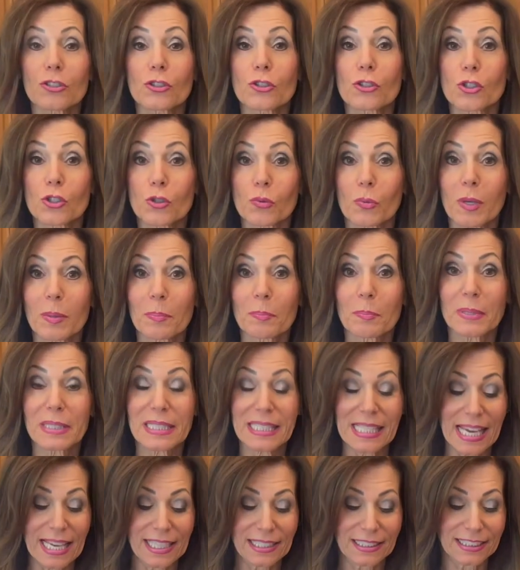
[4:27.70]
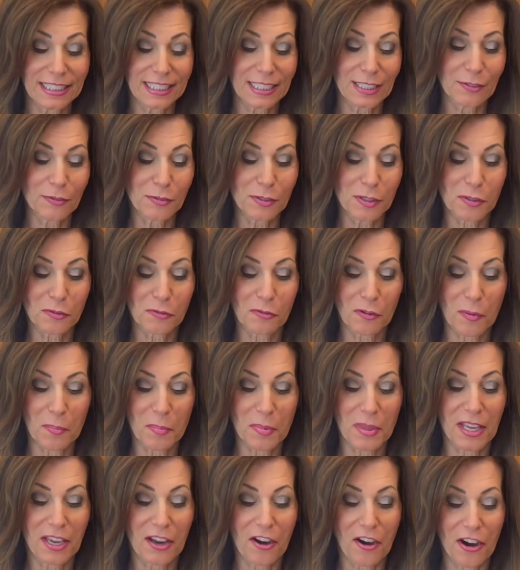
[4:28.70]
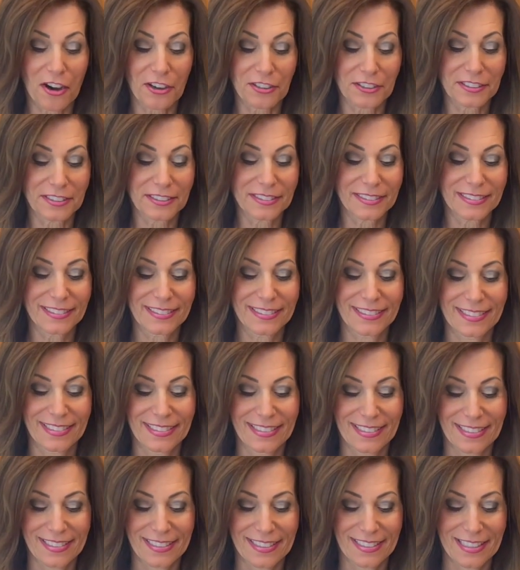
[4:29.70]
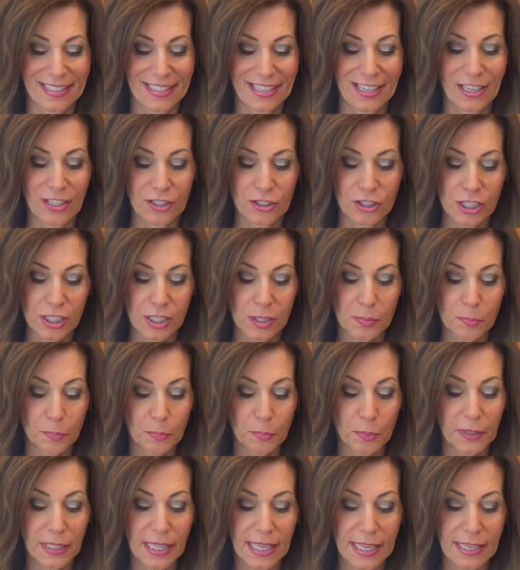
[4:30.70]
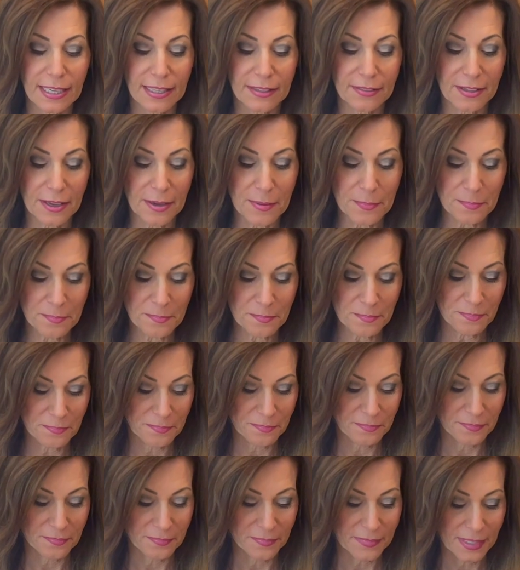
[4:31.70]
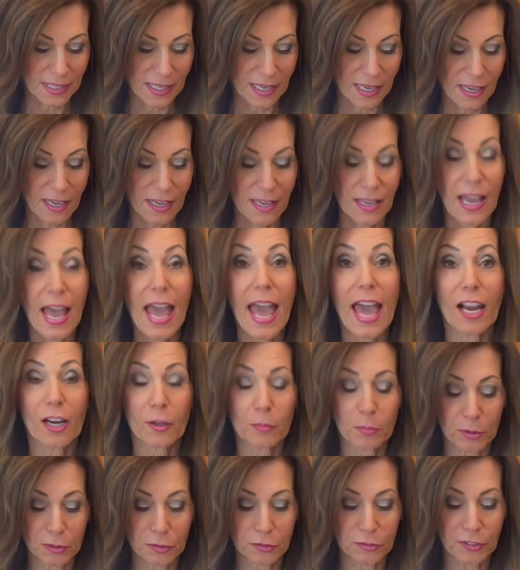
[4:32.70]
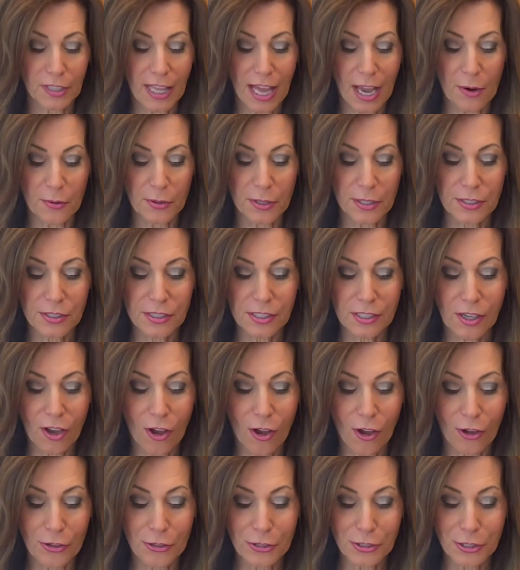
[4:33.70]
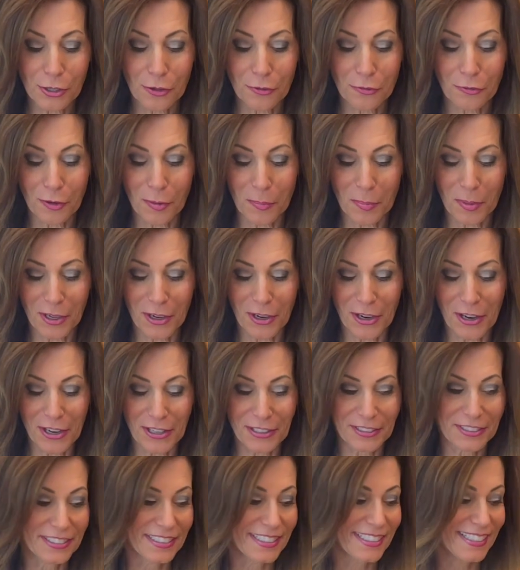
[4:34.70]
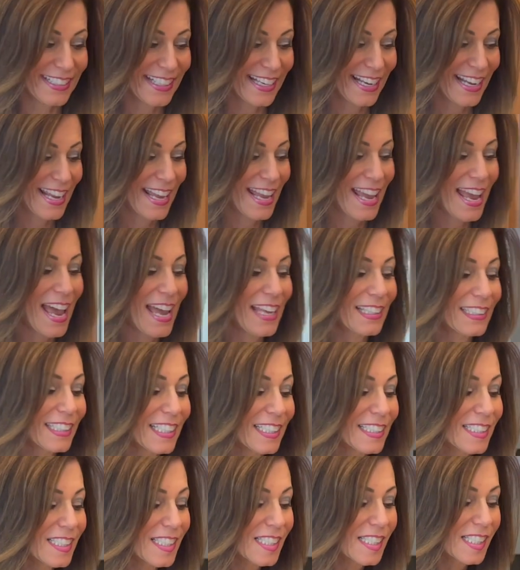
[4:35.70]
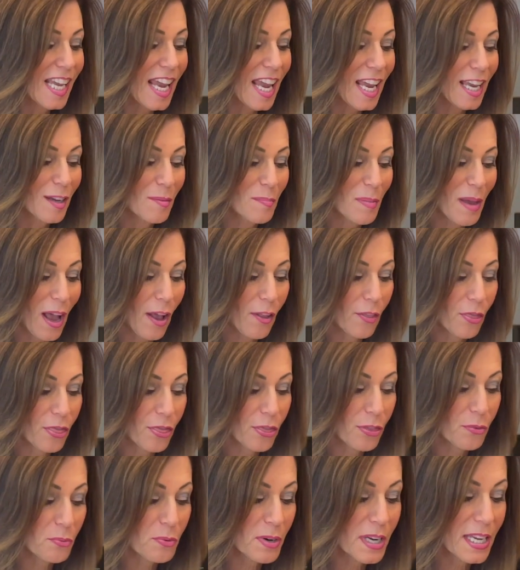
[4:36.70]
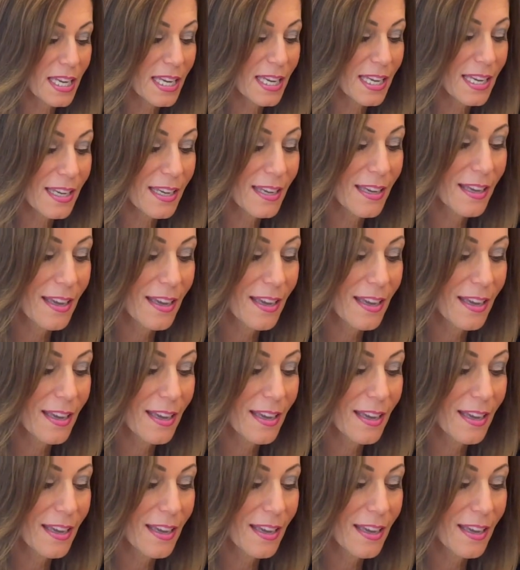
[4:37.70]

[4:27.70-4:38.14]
are sweet potato leaves from the garden, just plating them. Edible flowers, also from the garden. And let's take about 3